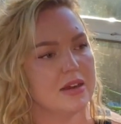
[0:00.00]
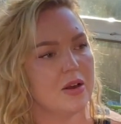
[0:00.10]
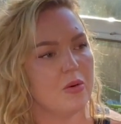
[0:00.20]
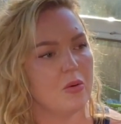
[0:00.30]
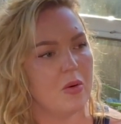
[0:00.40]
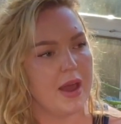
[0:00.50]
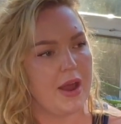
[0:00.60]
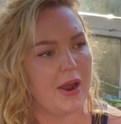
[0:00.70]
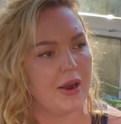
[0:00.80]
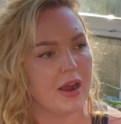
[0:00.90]

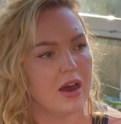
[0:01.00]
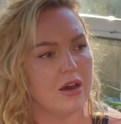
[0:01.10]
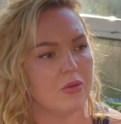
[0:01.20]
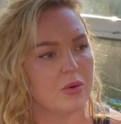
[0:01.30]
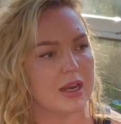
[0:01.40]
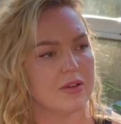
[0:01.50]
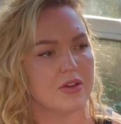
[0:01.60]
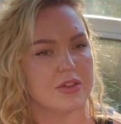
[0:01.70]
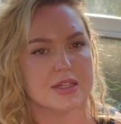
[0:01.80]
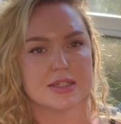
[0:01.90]
aware of
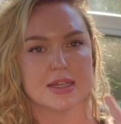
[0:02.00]
whatever this